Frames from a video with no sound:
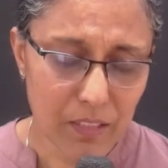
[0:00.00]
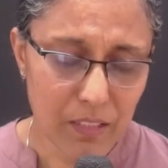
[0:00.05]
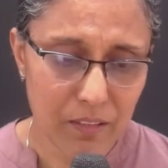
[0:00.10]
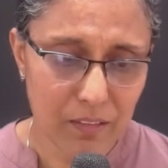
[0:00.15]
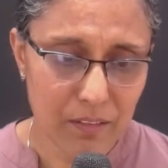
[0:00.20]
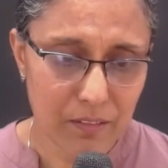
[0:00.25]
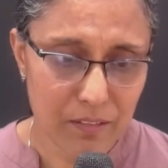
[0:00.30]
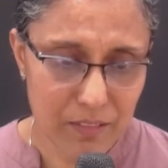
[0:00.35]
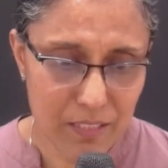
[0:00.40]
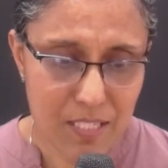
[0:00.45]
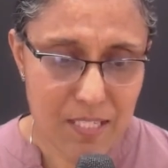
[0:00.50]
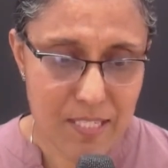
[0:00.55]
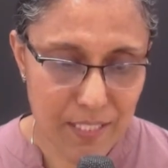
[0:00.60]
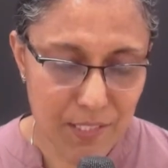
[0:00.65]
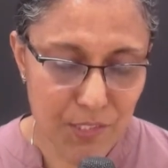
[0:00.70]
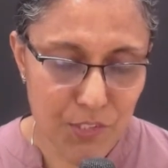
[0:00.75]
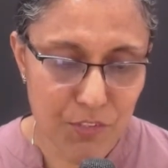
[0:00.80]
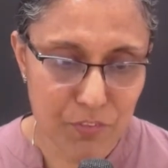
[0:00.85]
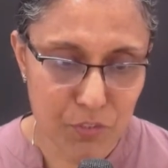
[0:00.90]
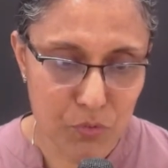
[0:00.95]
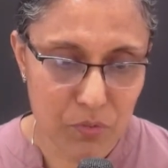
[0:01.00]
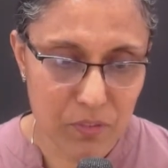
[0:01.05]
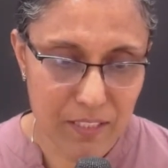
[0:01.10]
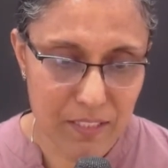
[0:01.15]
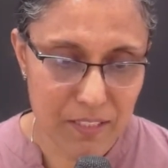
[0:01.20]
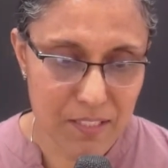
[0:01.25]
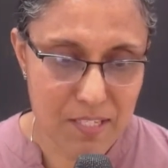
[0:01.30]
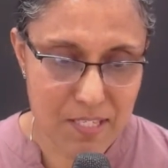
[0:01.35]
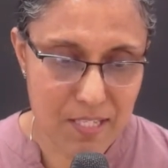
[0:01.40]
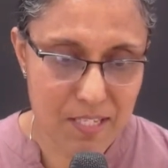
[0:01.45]
uh, this individual,
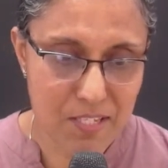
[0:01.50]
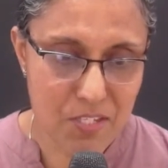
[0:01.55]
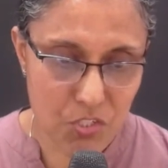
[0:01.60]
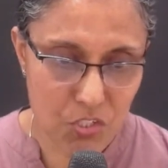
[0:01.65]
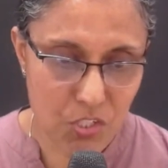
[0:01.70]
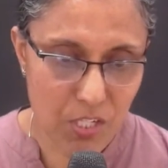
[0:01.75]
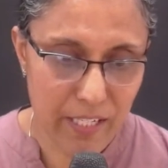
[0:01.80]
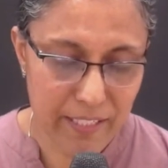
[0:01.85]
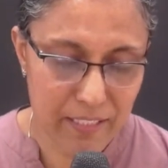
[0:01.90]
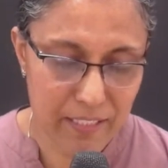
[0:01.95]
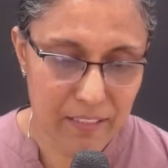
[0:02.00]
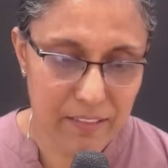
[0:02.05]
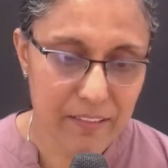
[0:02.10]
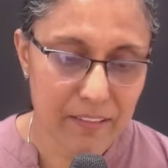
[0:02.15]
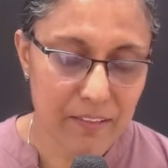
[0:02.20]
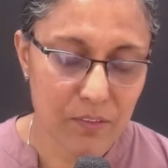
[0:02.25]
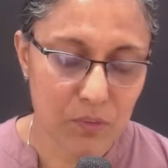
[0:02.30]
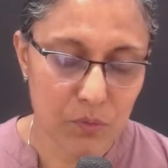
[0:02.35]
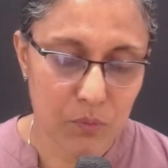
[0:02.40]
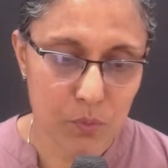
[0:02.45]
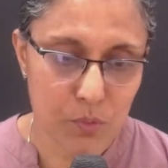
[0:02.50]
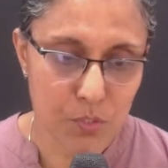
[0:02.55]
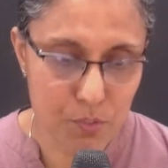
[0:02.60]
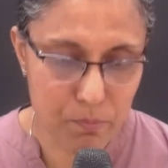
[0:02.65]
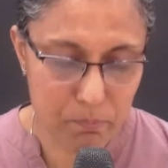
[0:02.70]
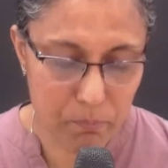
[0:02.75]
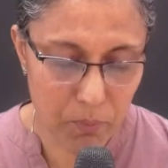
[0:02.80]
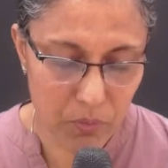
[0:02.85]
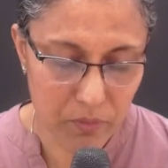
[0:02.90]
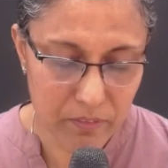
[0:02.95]
that is, this child who is
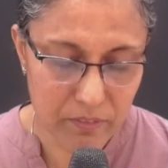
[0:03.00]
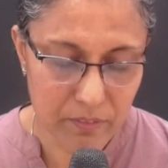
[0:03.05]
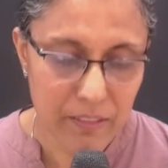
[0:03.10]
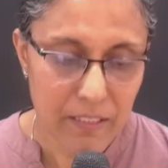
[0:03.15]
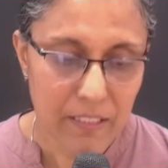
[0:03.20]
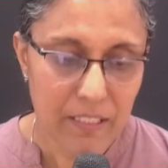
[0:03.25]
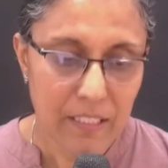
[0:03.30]
born